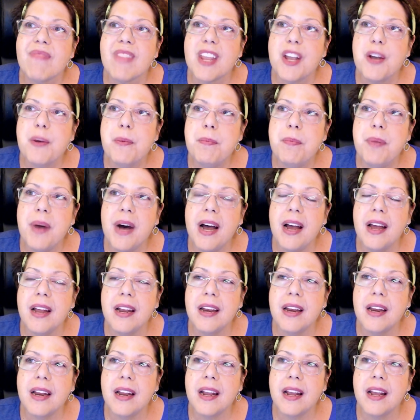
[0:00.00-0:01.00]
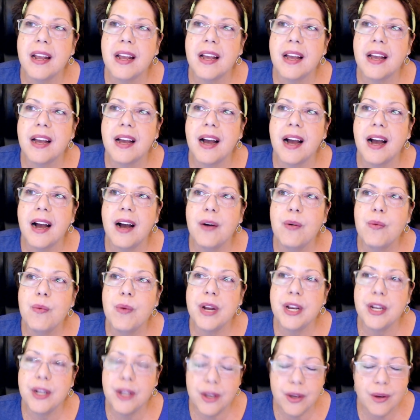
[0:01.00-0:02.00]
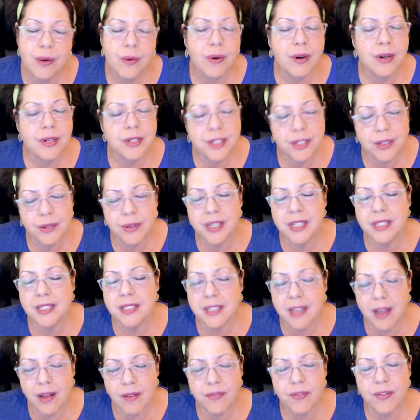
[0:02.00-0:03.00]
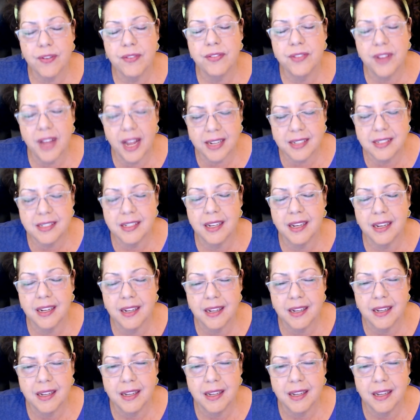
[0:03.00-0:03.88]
But when you are doing self-reflecting,